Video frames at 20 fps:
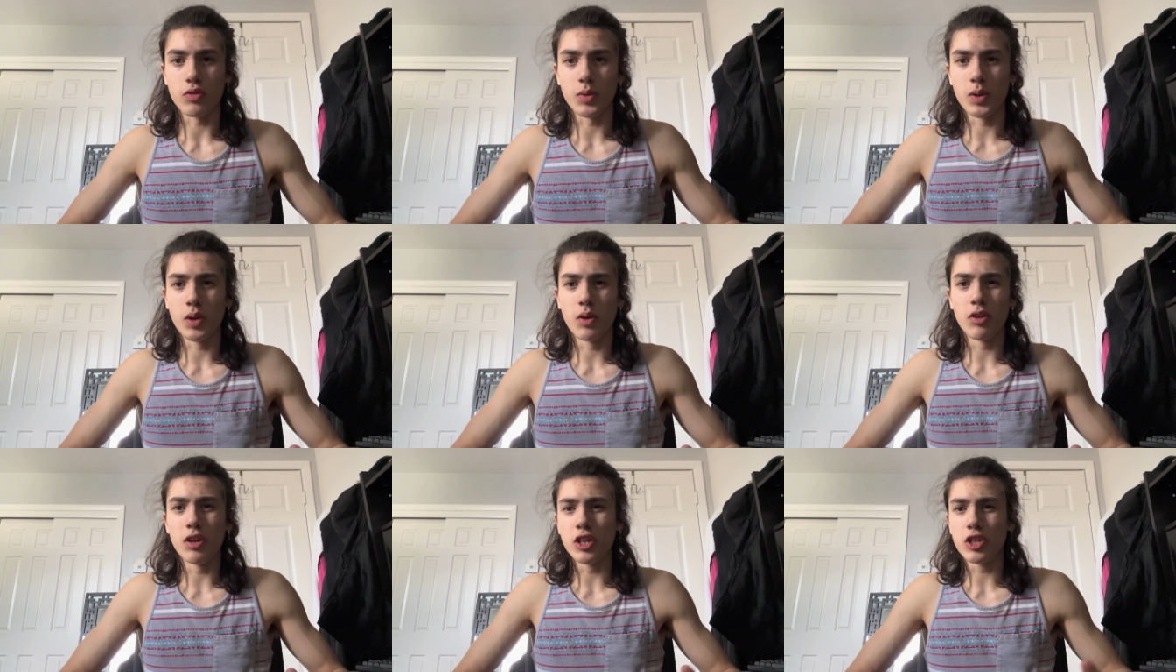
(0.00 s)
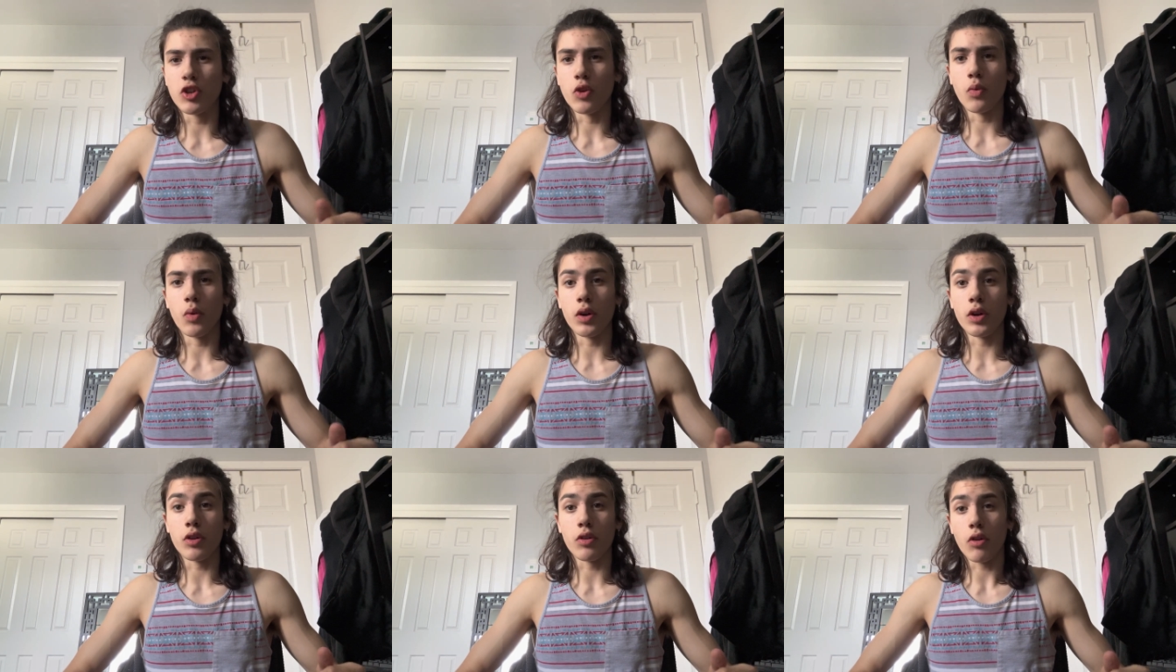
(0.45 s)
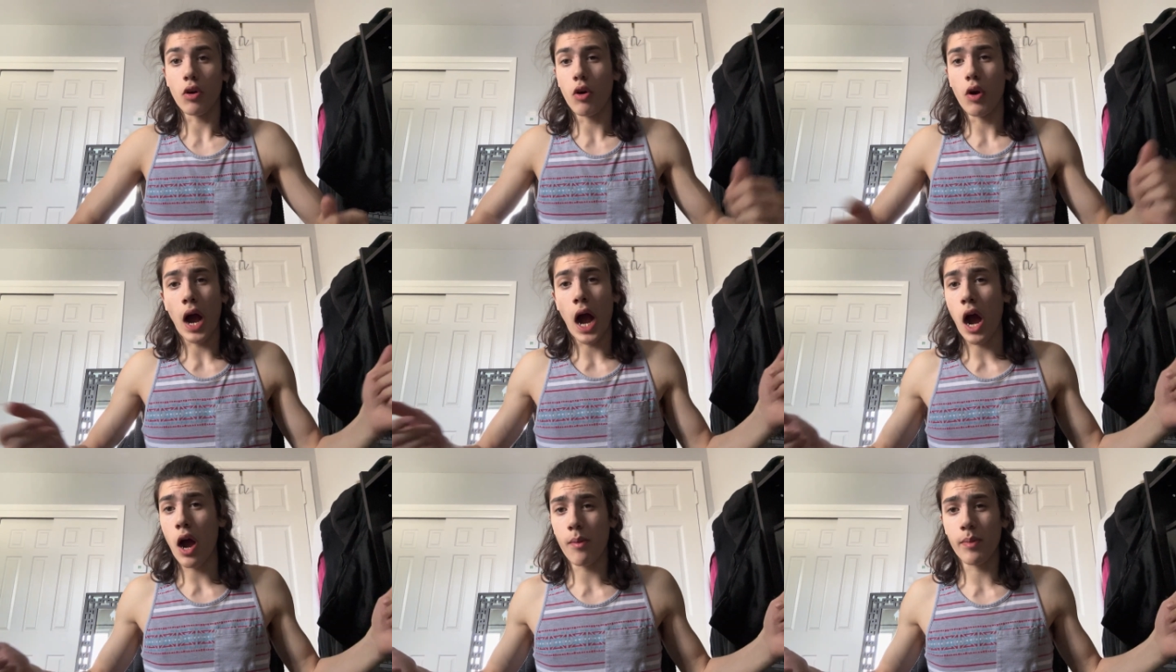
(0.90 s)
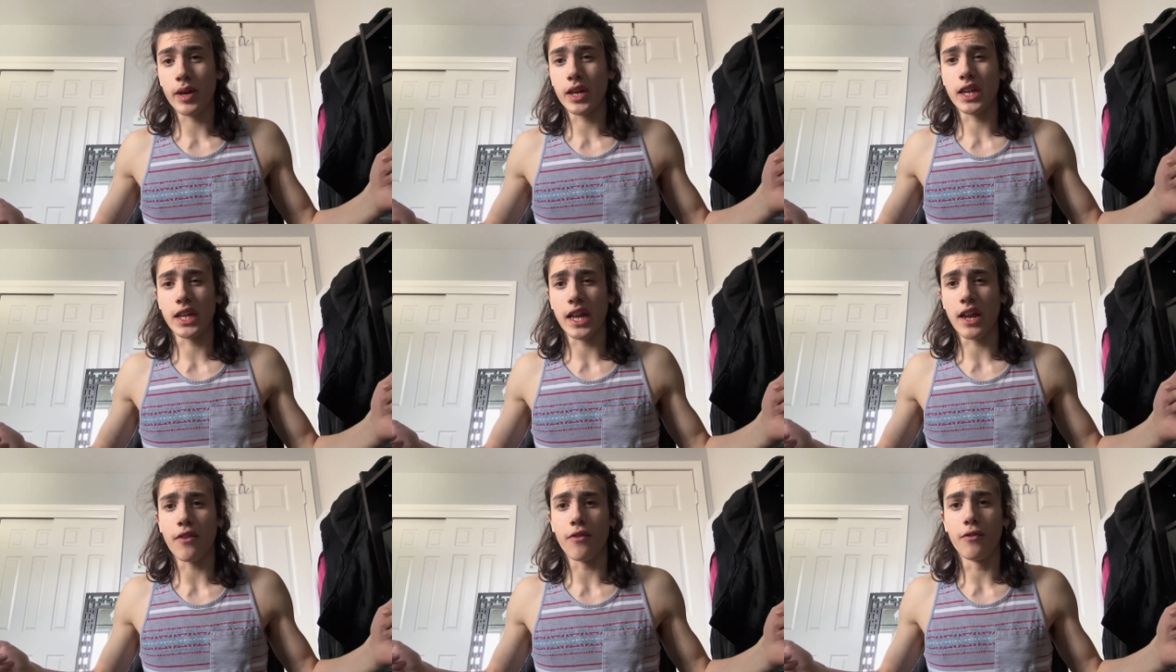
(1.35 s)
We don't need to wonder, "Oh, how am I going
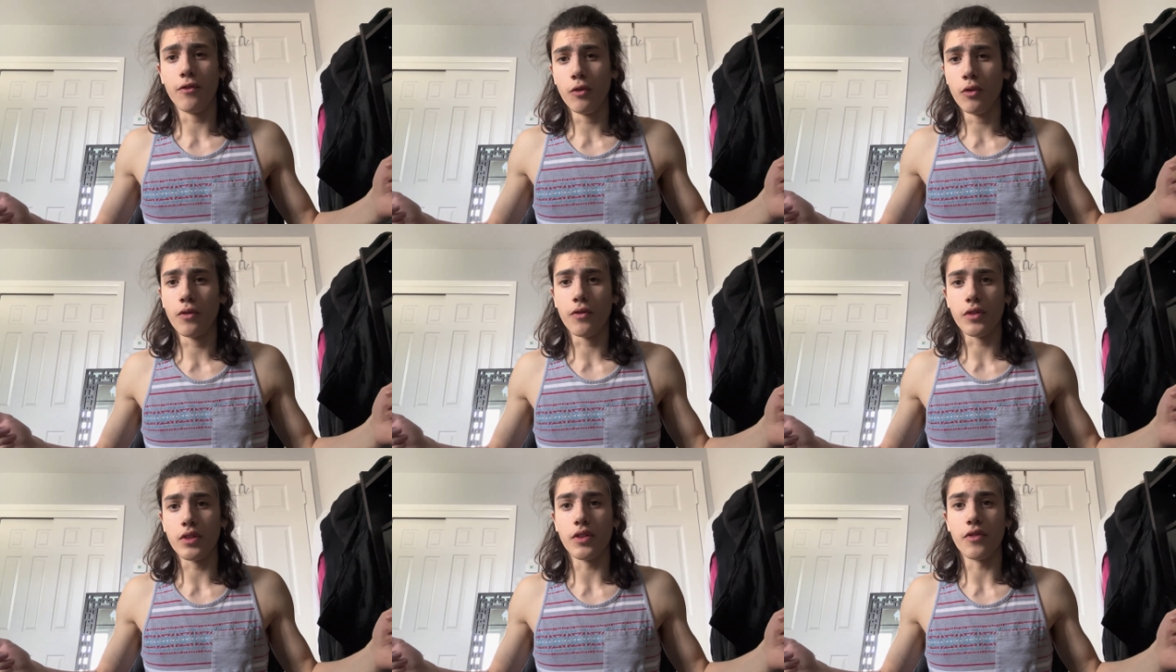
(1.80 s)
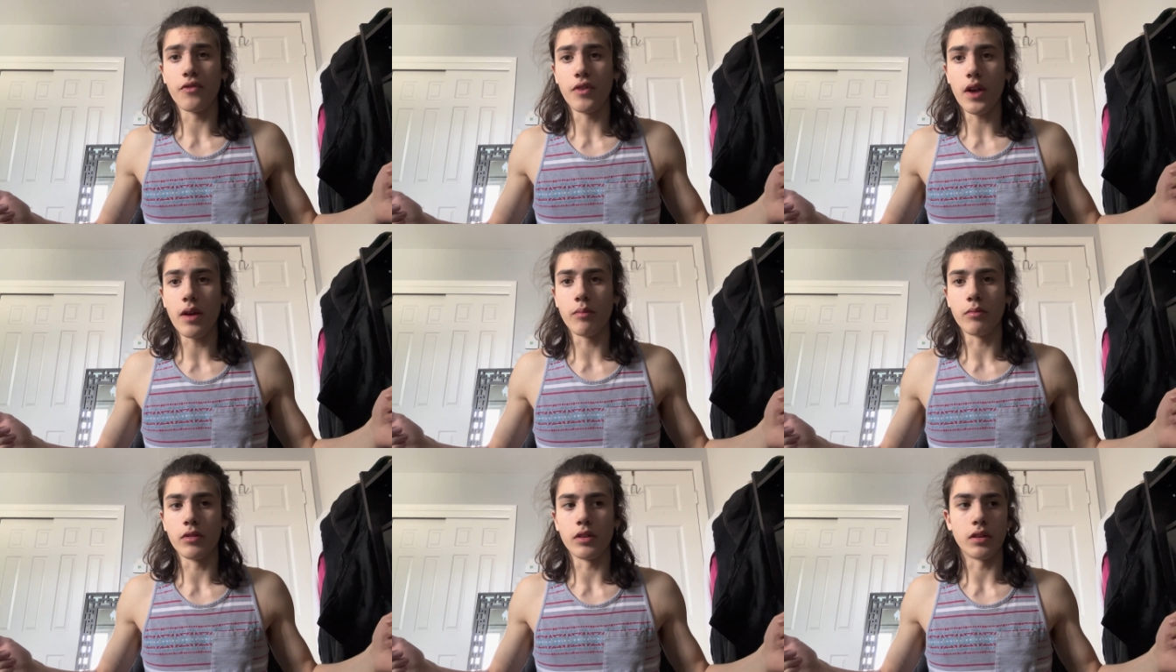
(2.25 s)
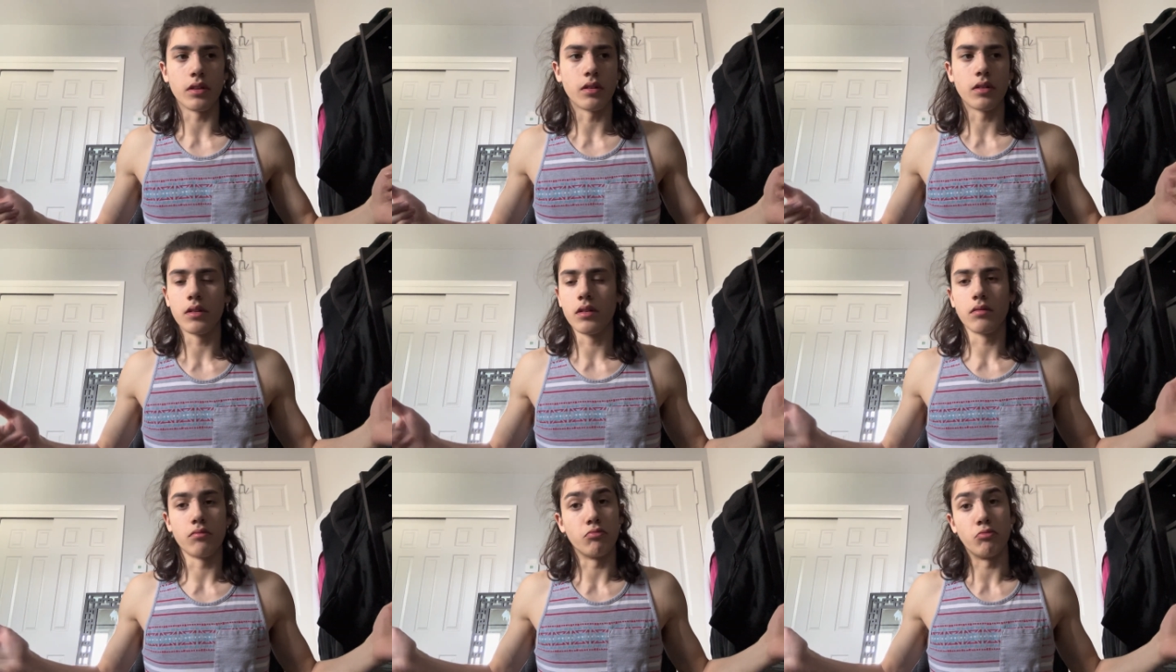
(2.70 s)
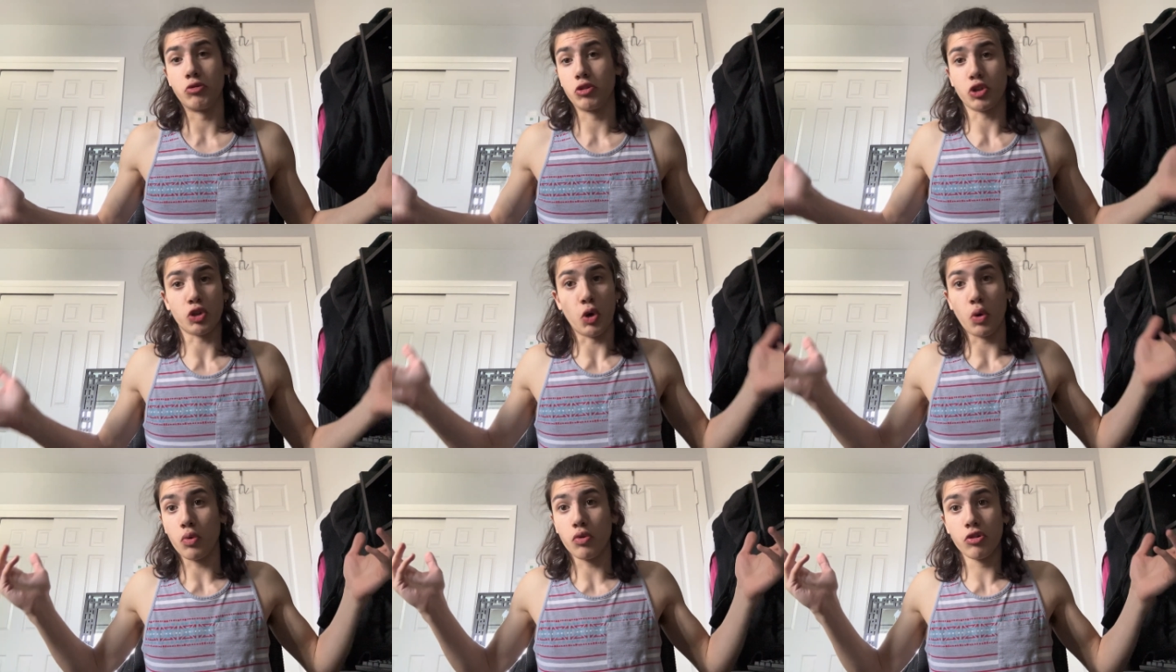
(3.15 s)
to get food for the family?" Just
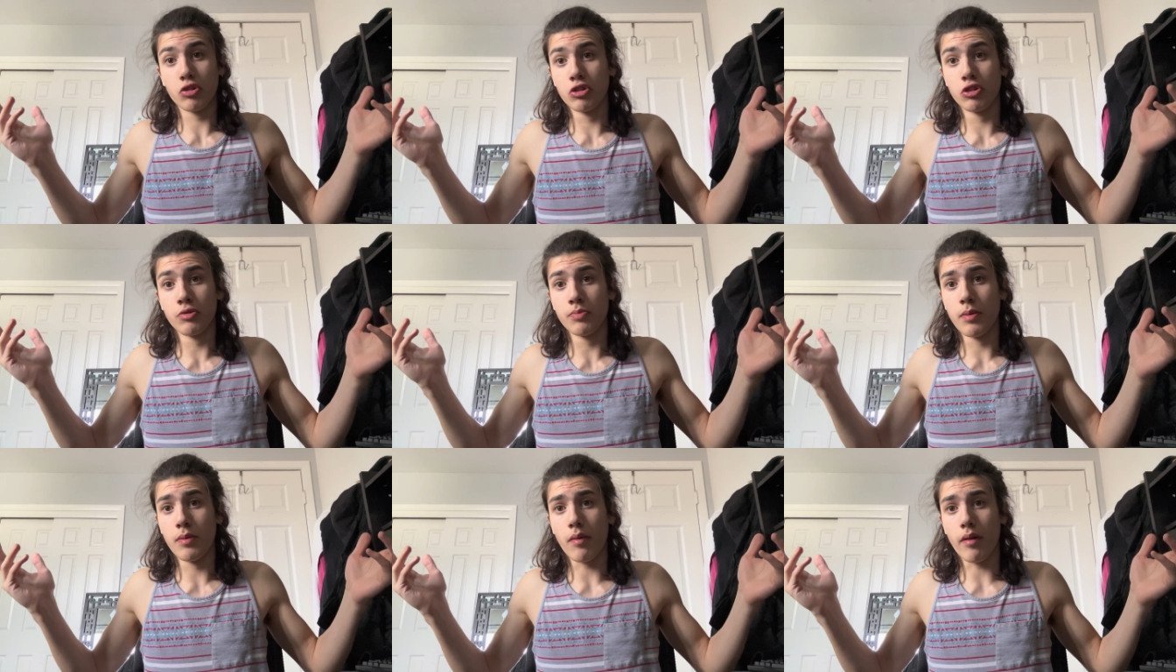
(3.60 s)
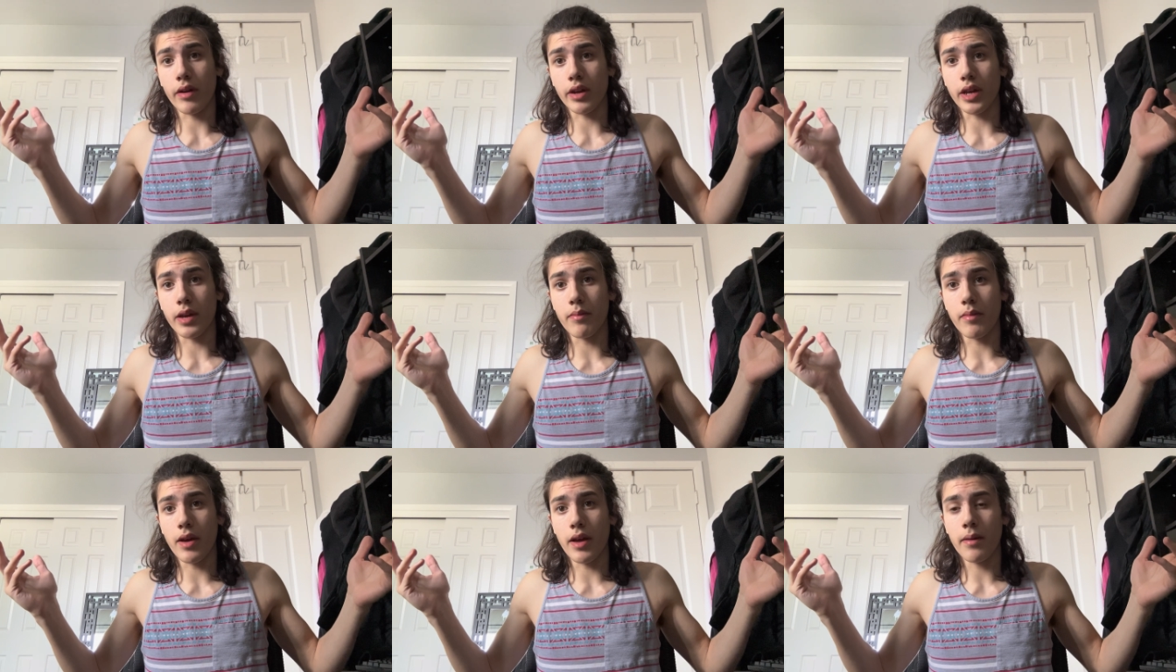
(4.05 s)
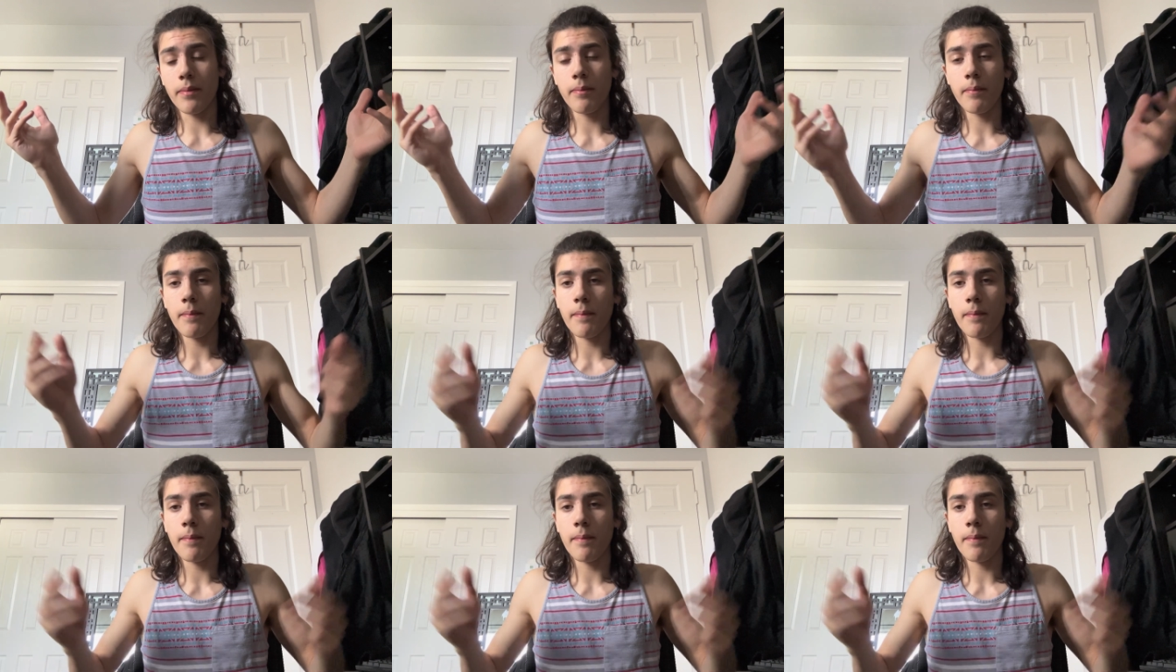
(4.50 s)
go to the supermarket, man.